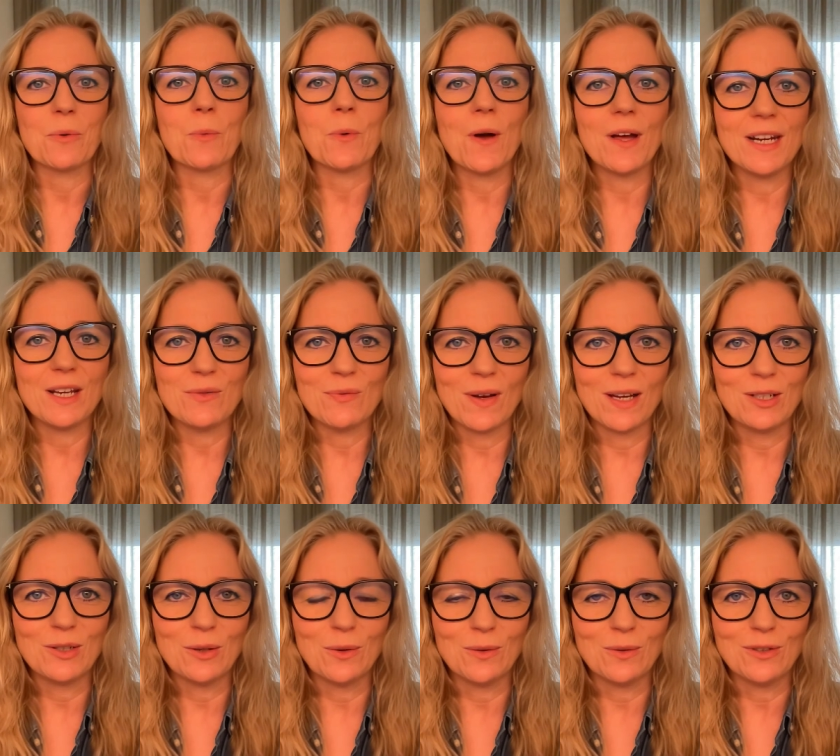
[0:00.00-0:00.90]
What if I
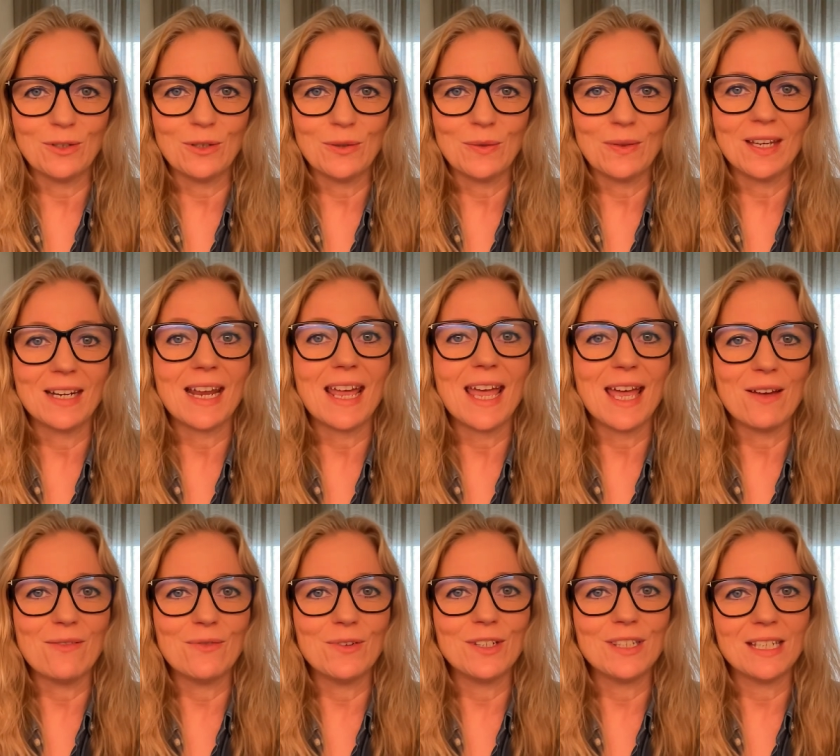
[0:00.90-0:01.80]
told you that
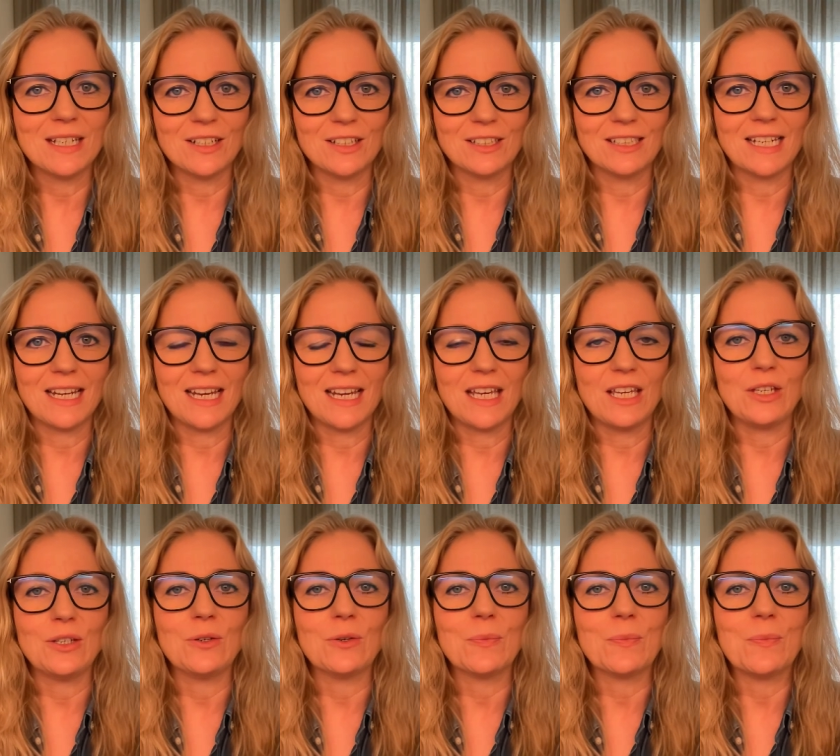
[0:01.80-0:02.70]
every single day
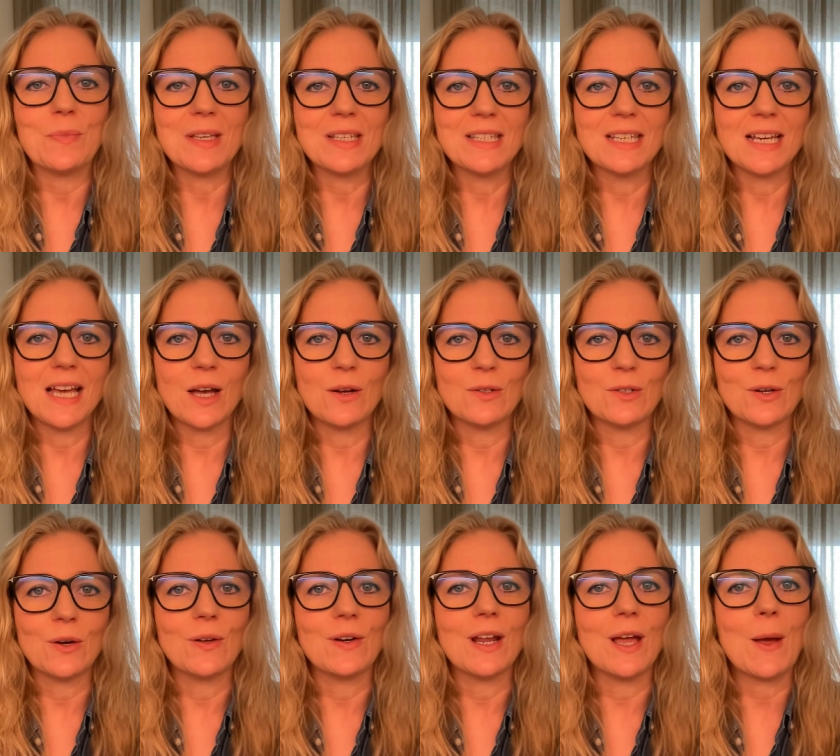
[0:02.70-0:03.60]
you're missing out
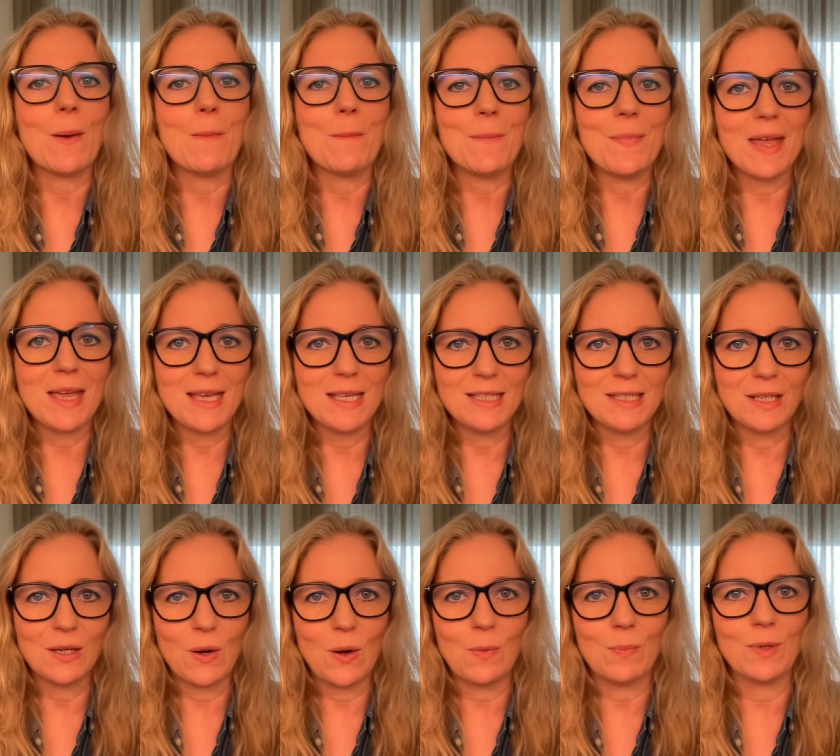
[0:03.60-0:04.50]
on
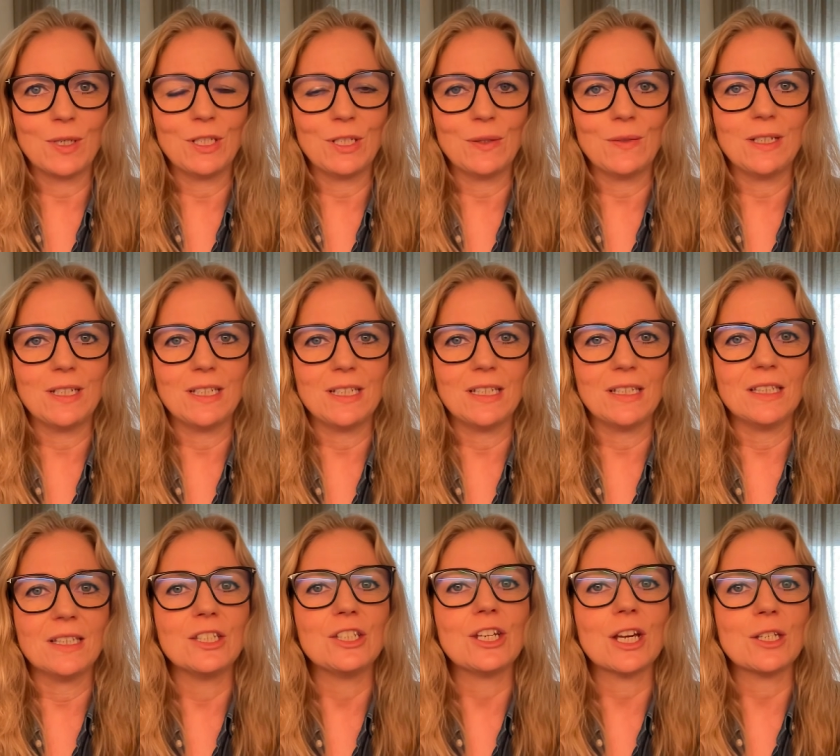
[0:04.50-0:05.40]
amazing
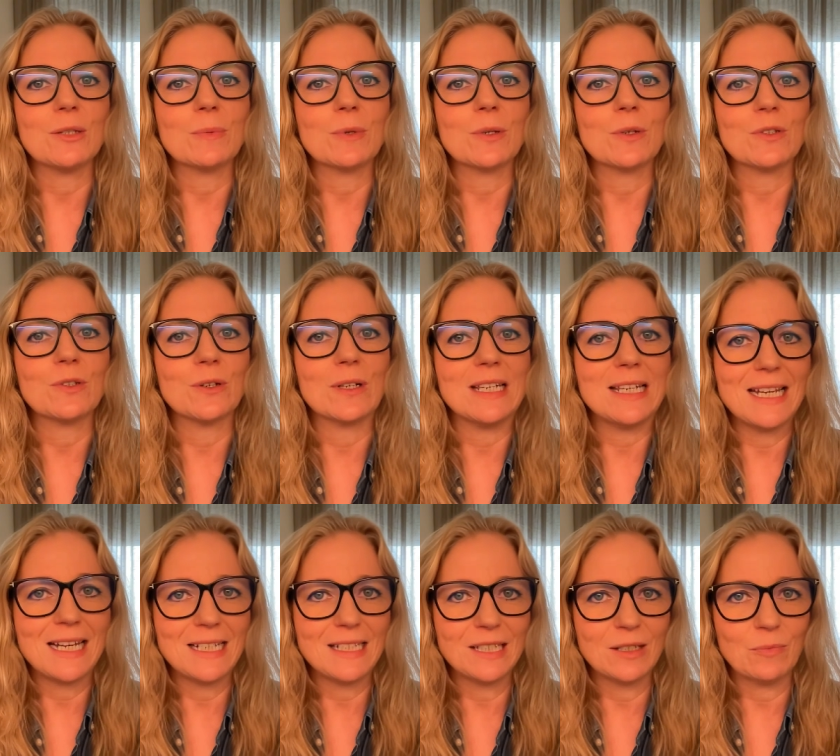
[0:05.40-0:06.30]
opportunities just because your
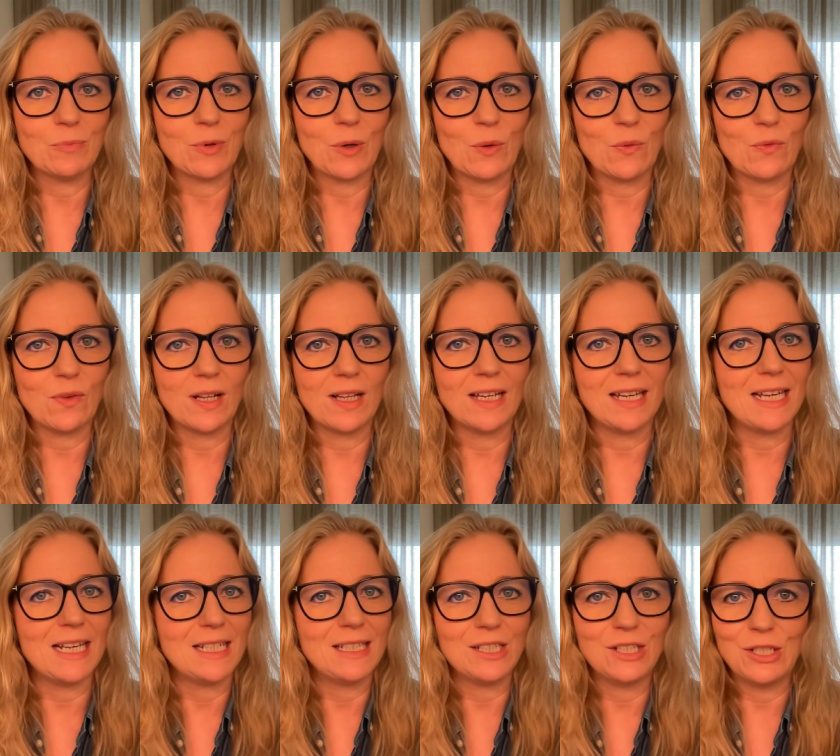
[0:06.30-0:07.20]
LinkedIn profile
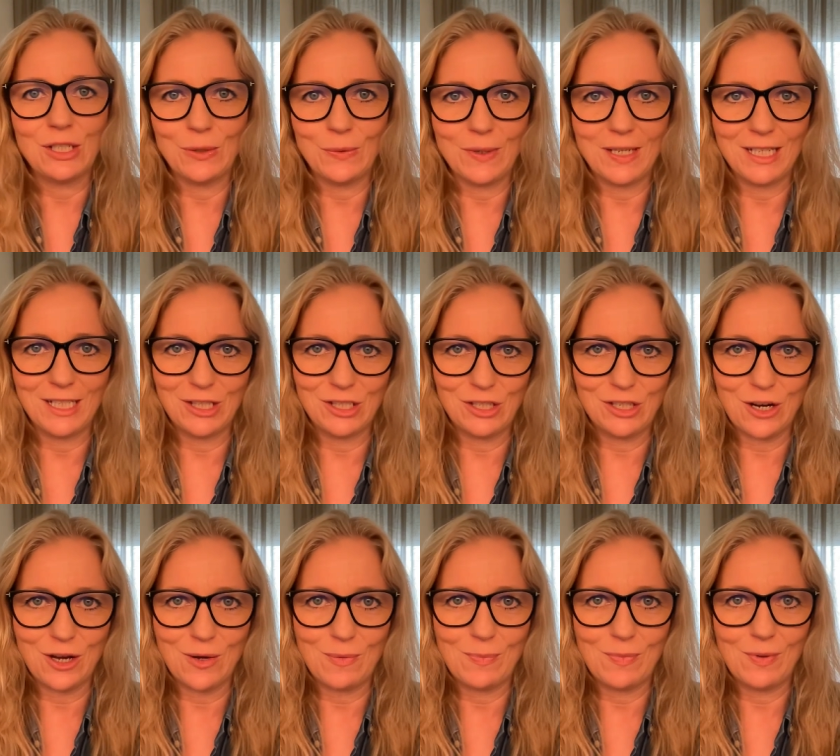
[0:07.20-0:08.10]
isn't doing its
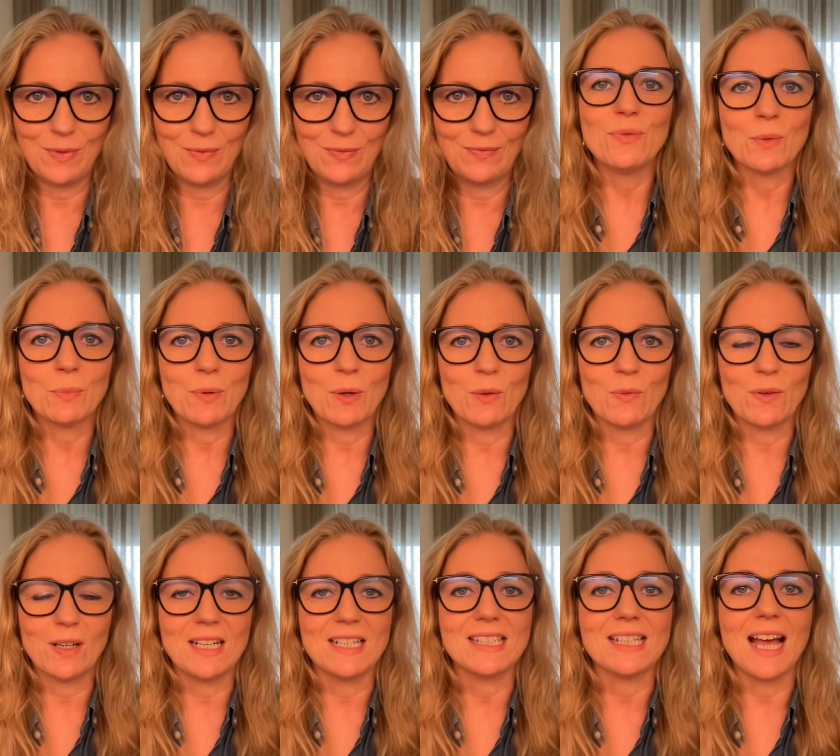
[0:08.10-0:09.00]
job? If your
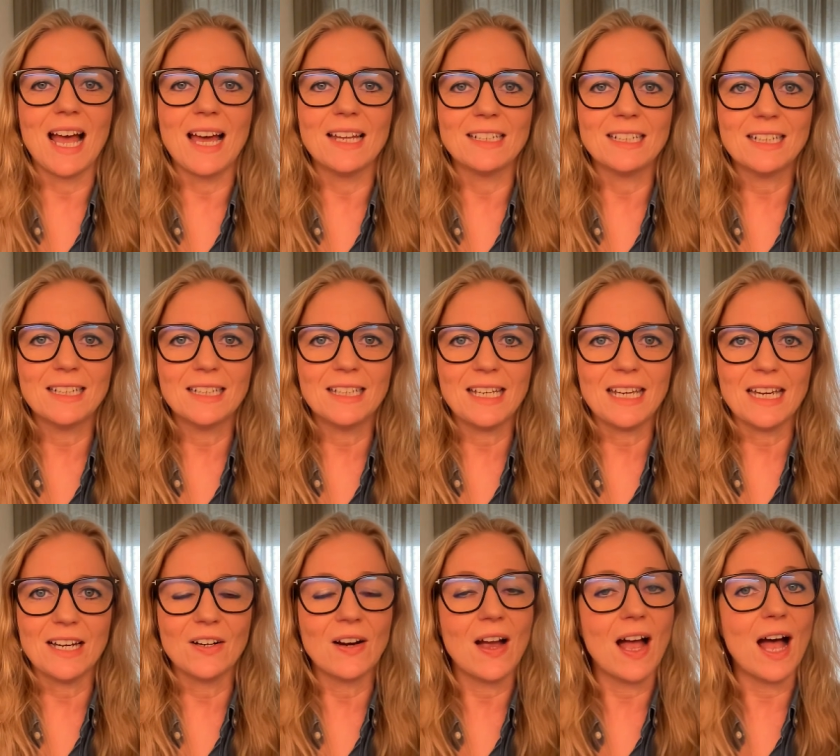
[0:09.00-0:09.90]
profile is
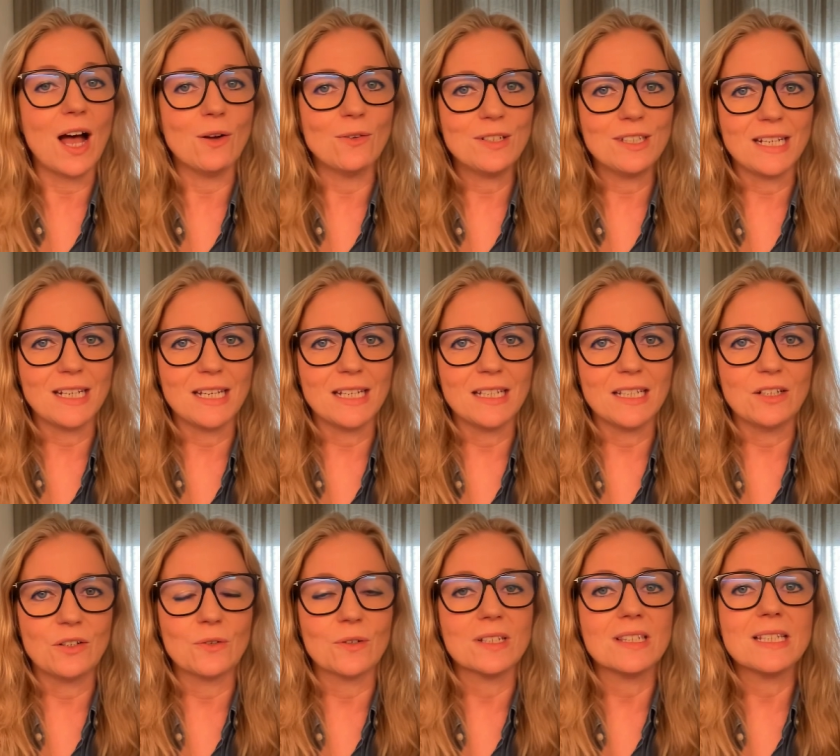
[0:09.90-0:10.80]
unclear,
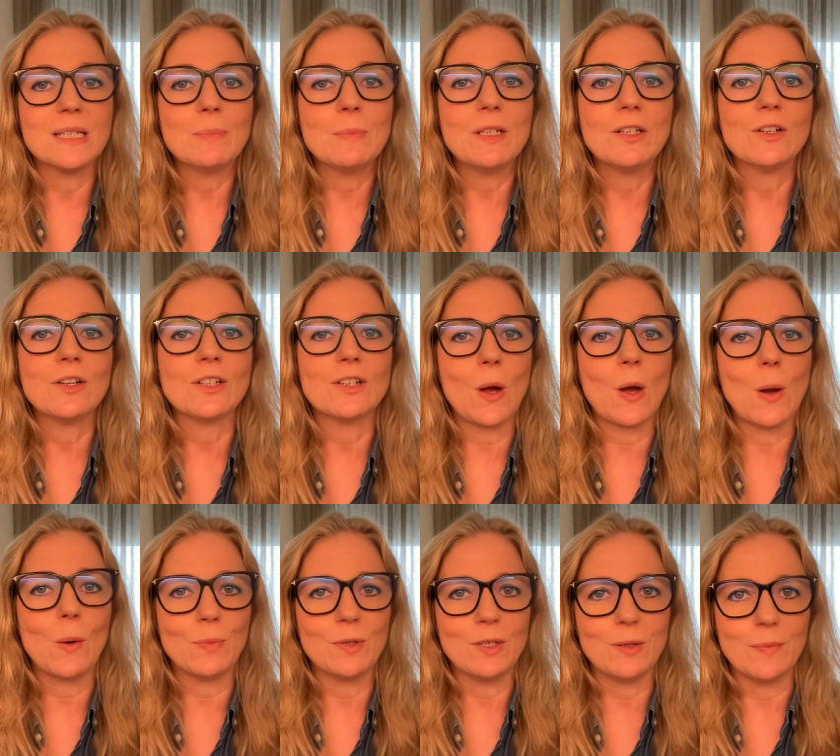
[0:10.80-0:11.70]
outdated, or simply not
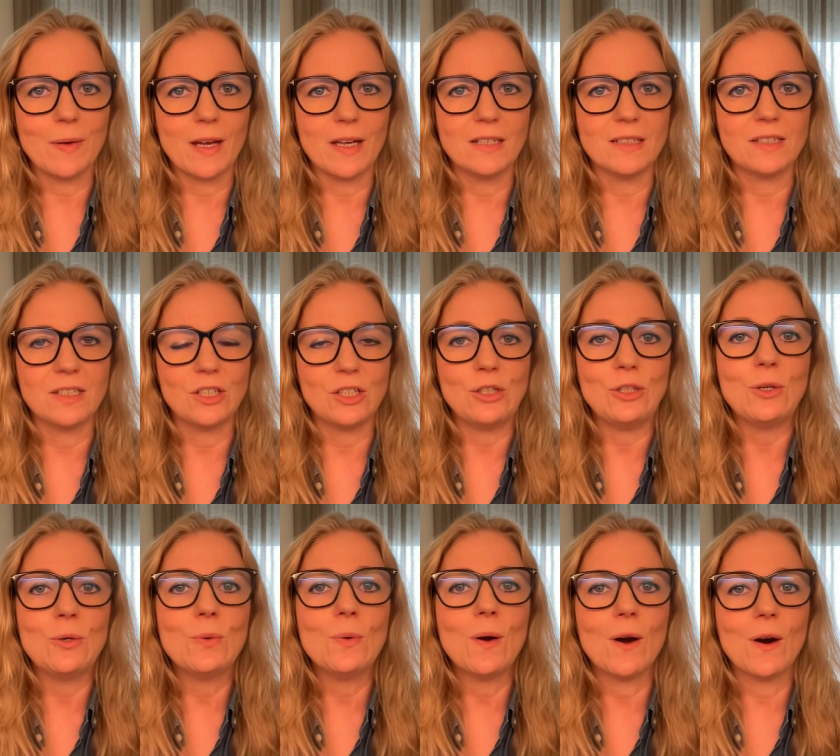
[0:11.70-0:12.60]
optimized,
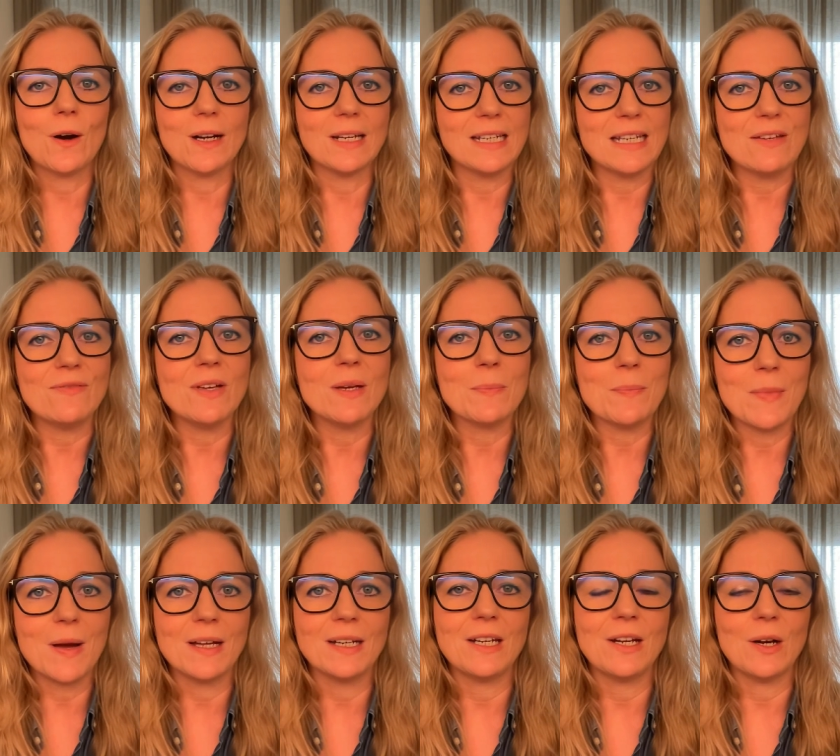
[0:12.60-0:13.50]
you are leaving
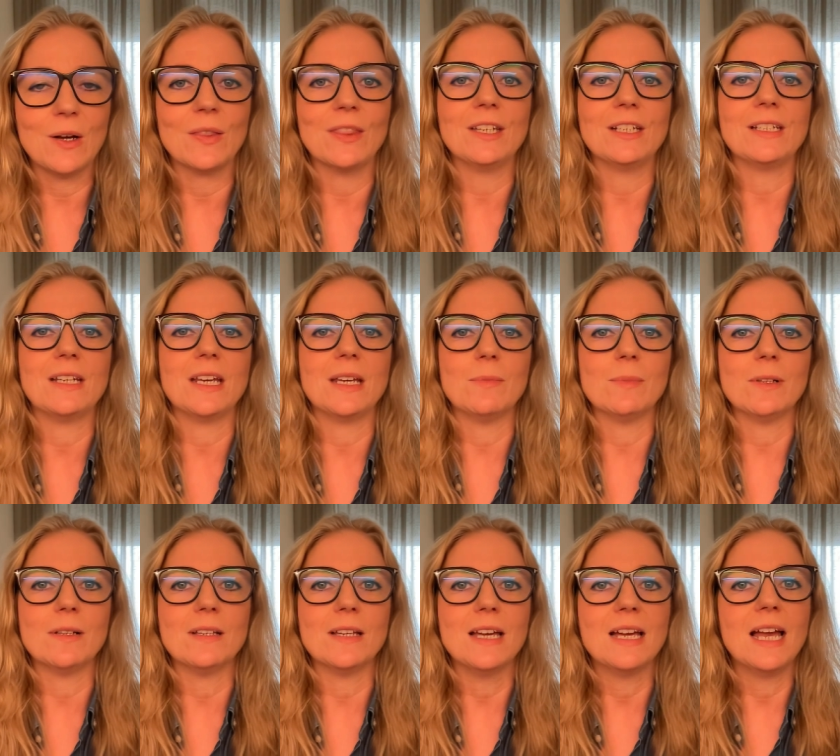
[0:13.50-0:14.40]
money on the
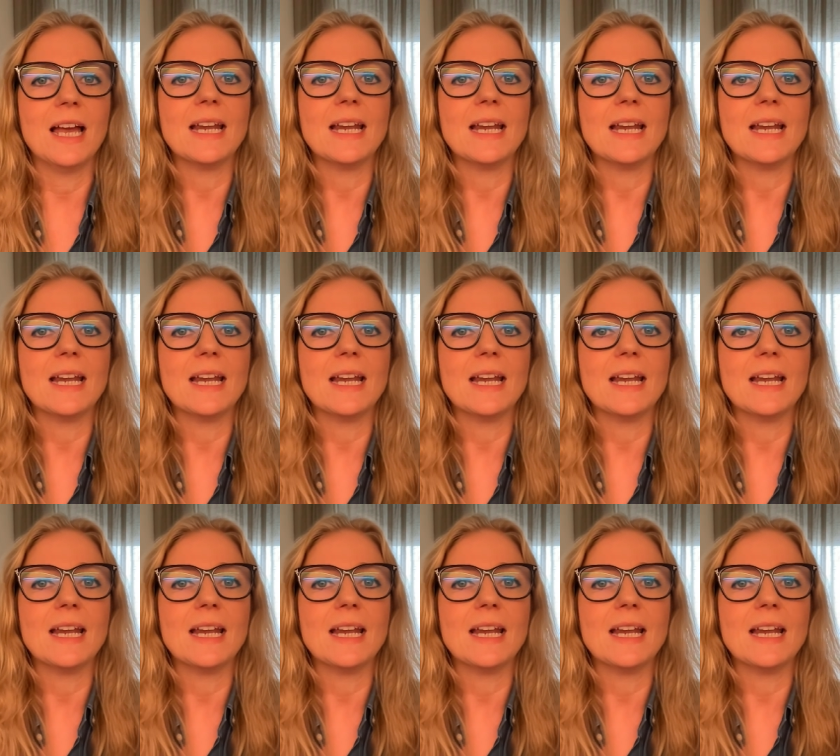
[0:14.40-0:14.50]
table.